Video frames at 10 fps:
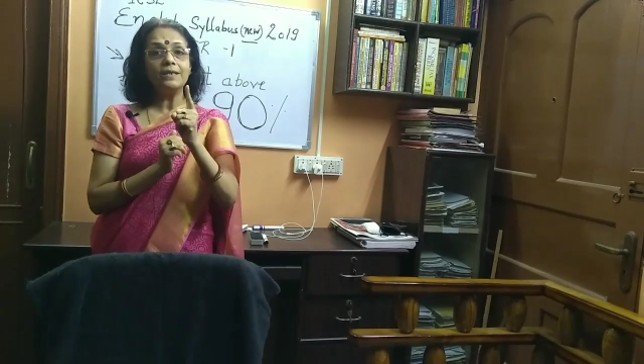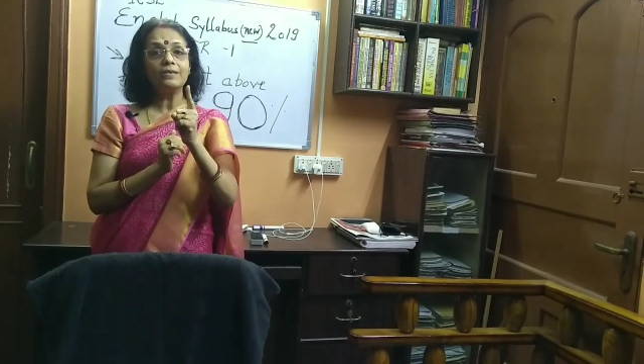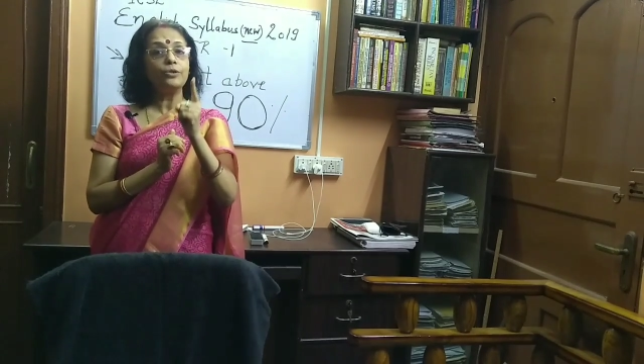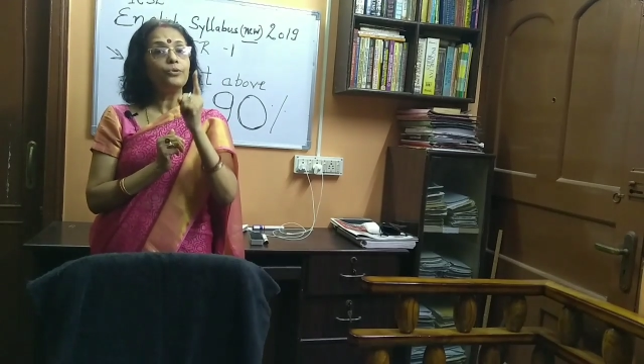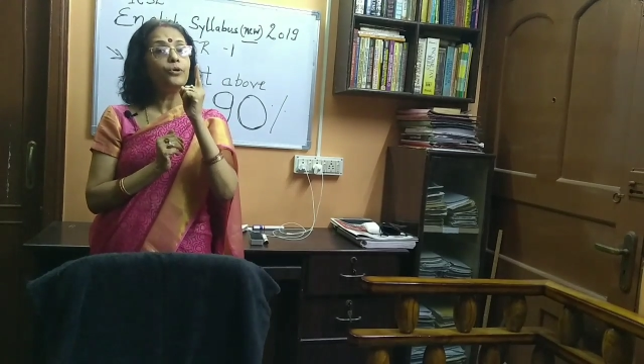
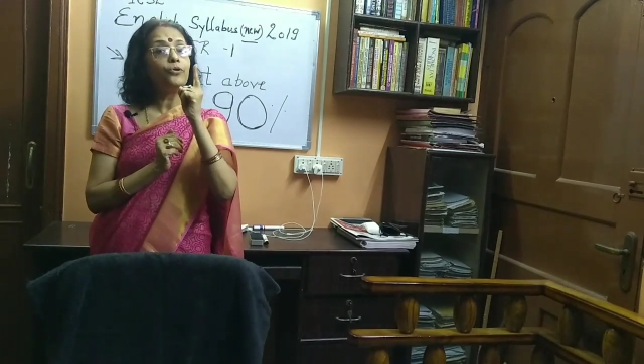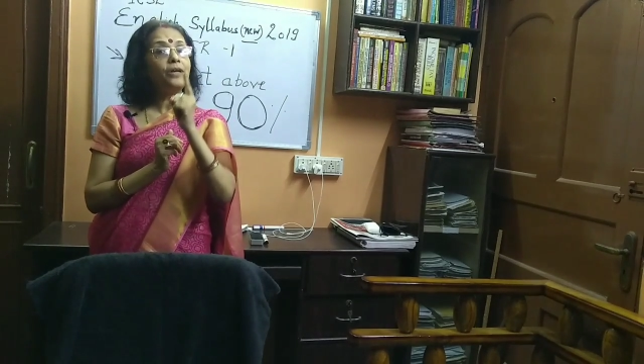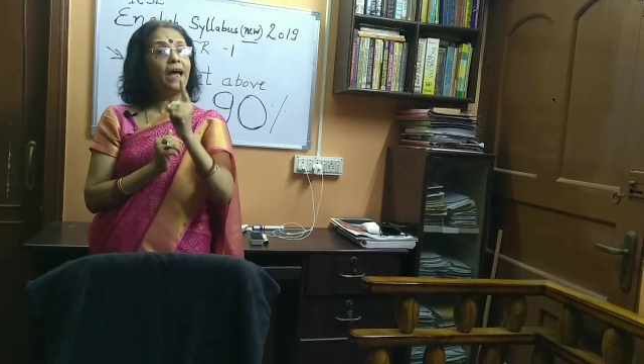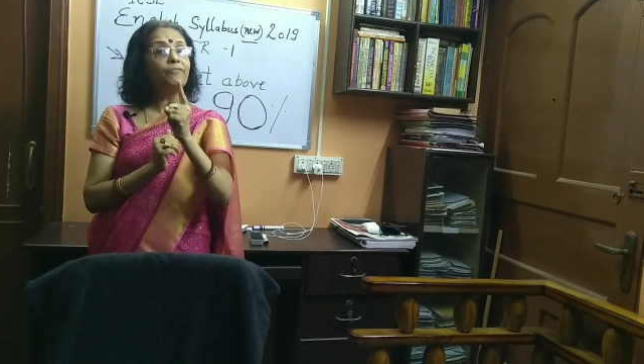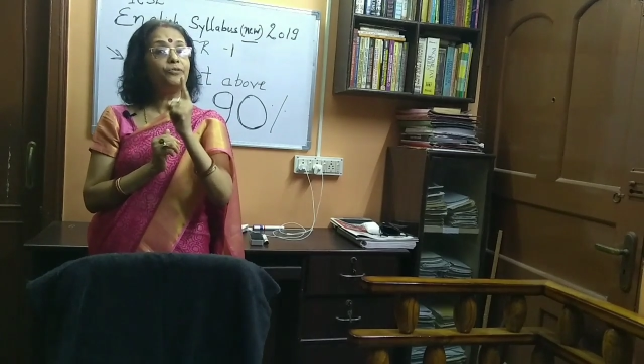this you
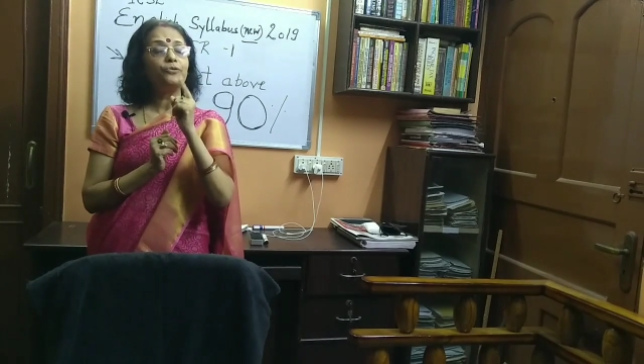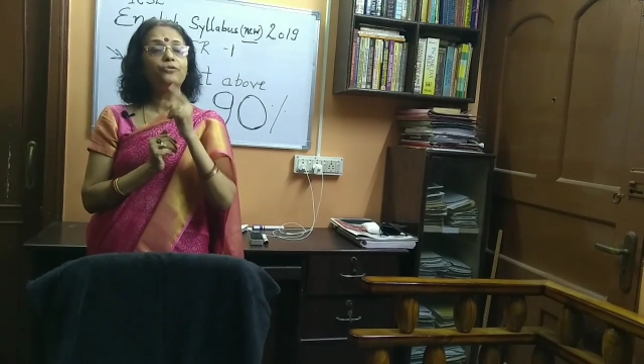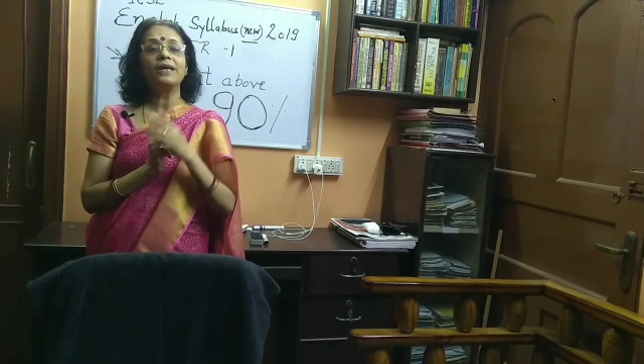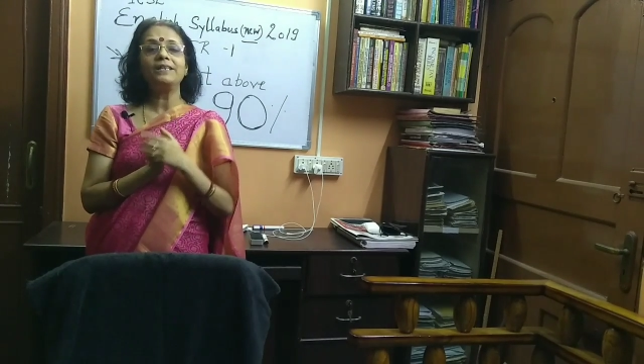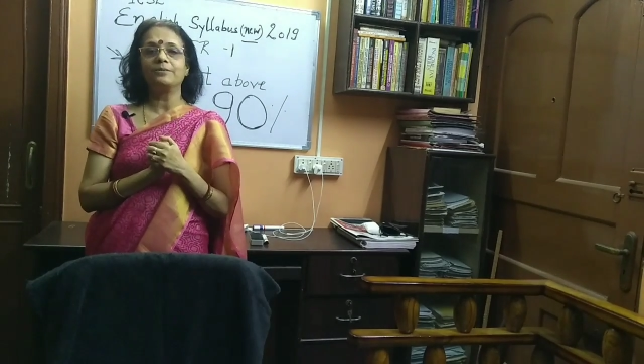don't have to
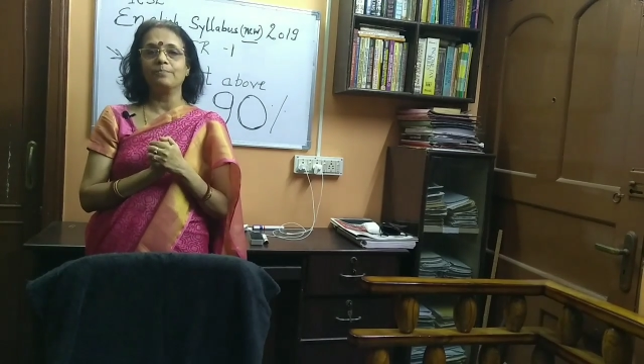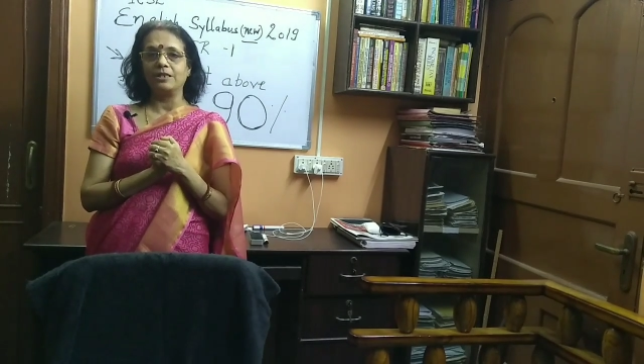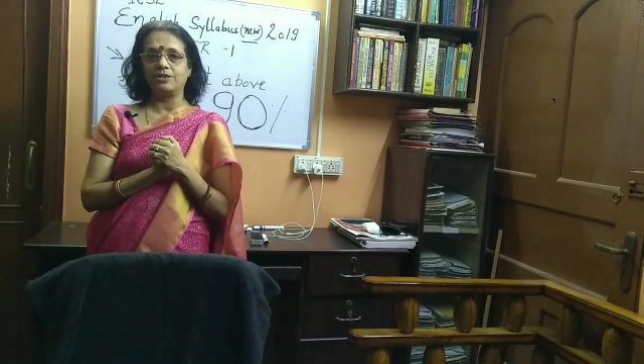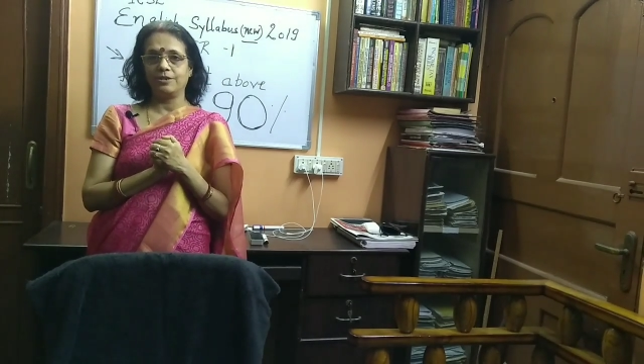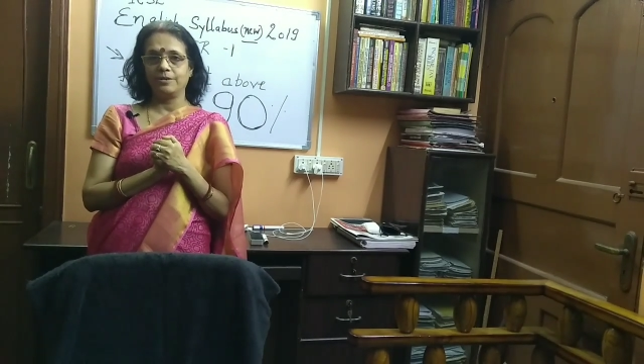write
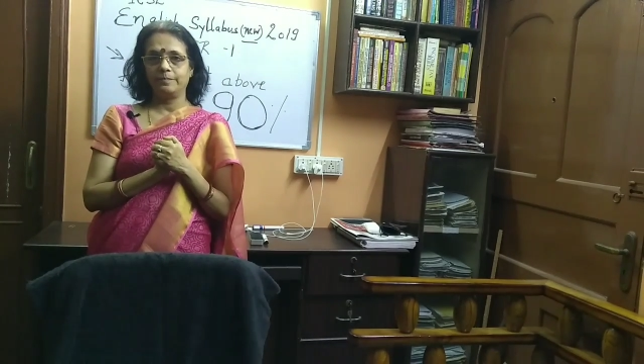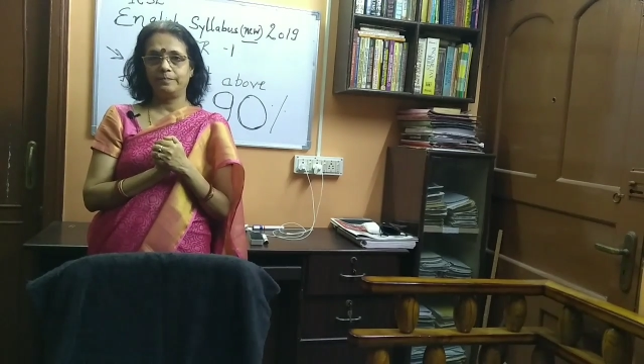much.